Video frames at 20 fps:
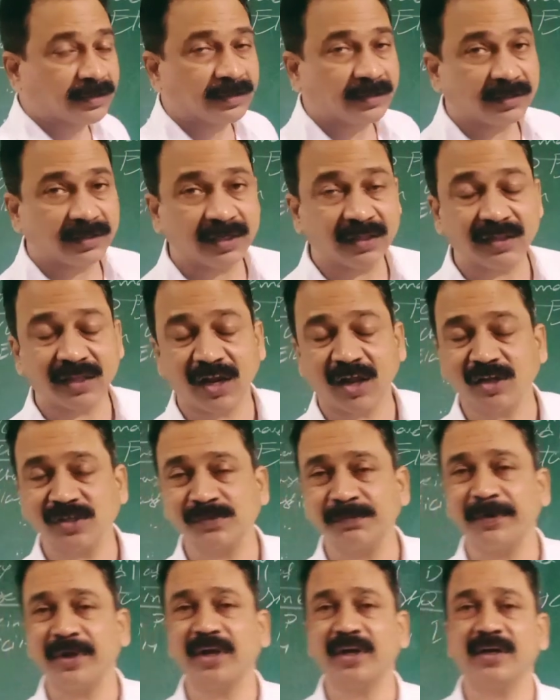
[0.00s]
Till the last
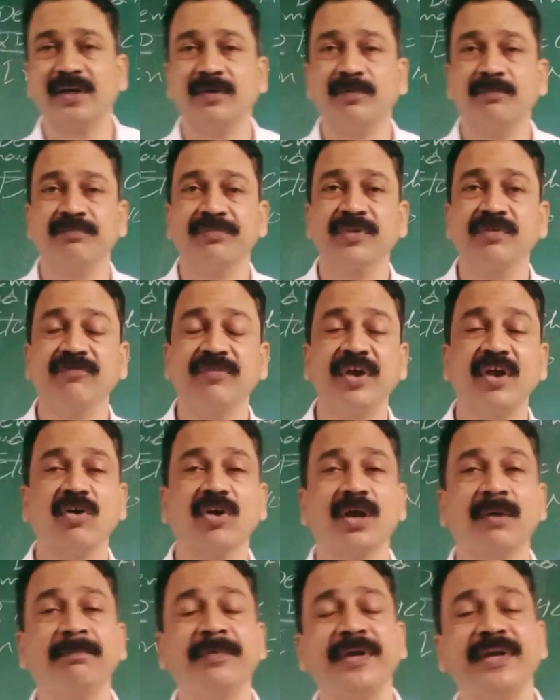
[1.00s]
period, we have
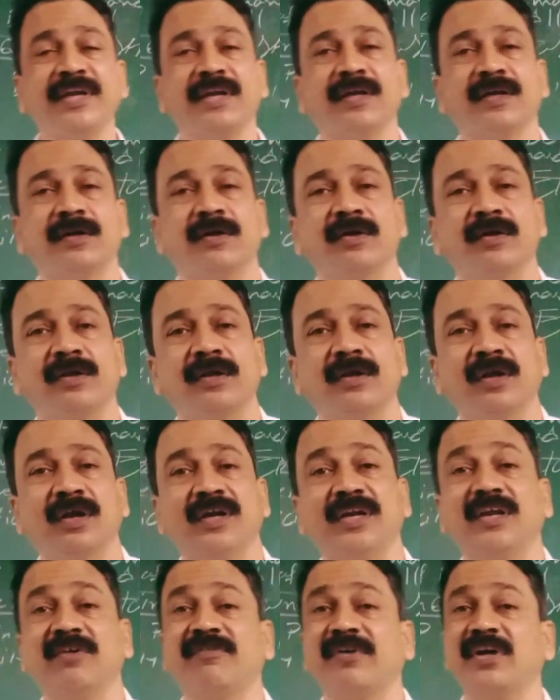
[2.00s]
completed
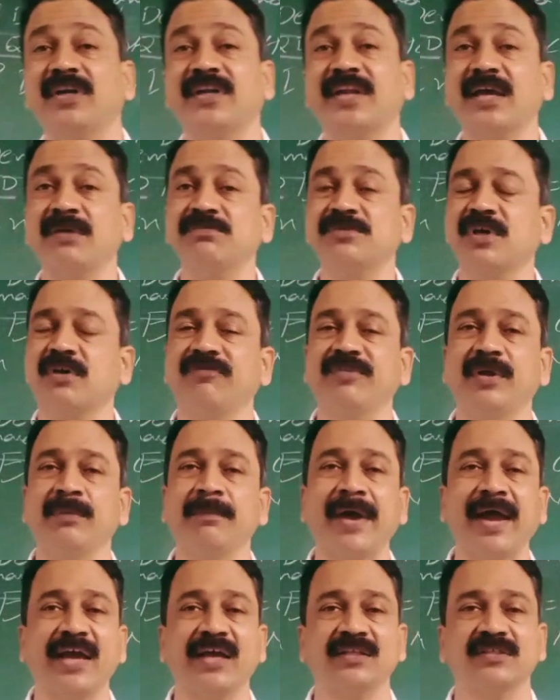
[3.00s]
different types of
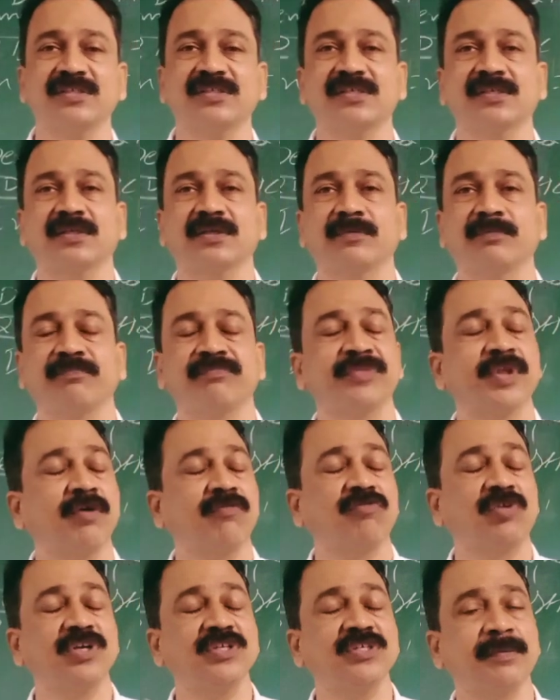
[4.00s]
demands.
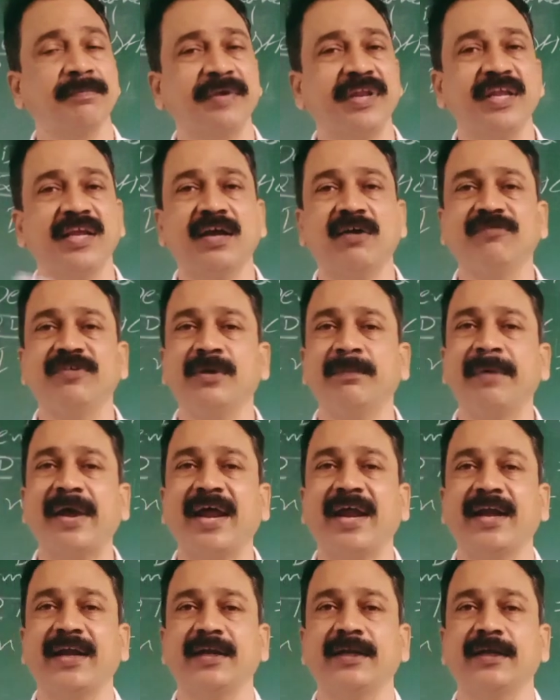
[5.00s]
What is the meaning of
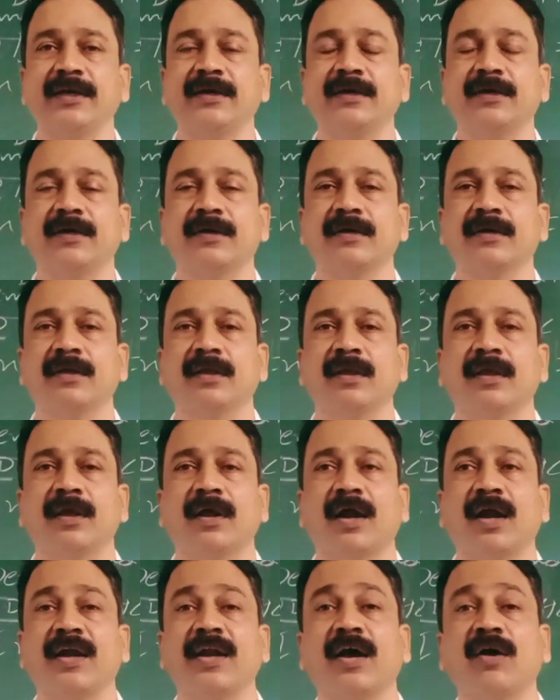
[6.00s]
demand?
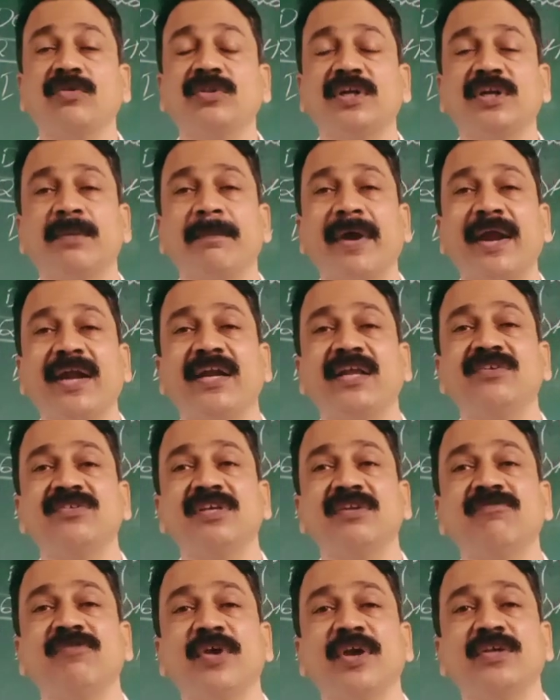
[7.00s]
And how the demand is
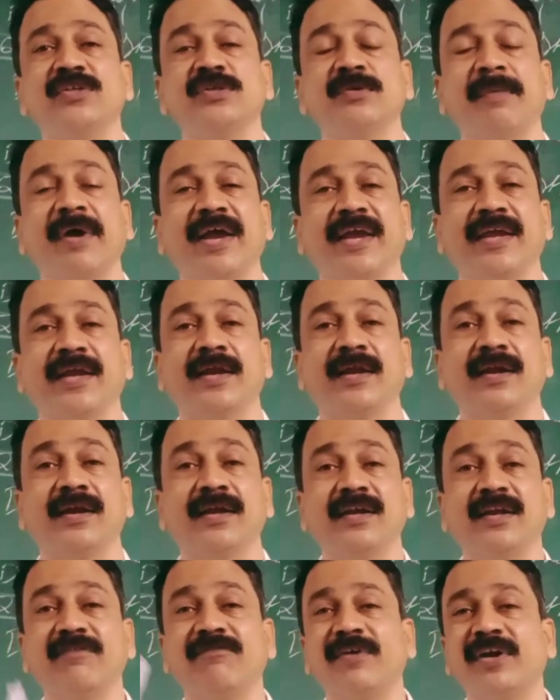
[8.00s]
influenced by
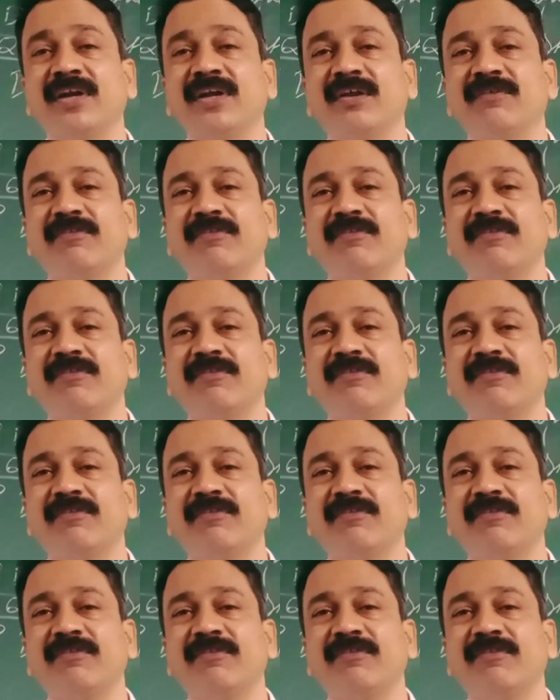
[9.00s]
different